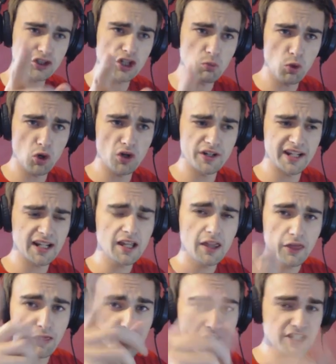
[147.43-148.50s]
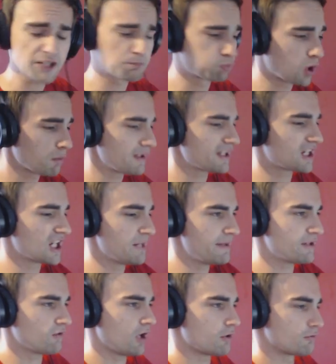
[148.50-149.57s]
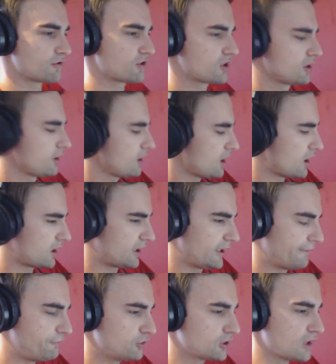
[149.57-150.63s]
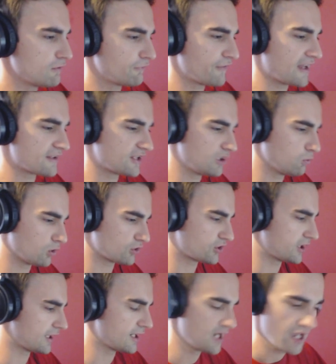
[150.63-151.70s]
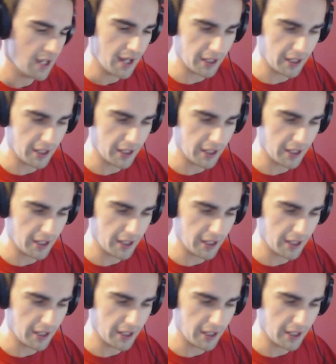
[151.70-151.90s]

Also, warning, this is probably going to be gross. Uh, if you don't fancy watching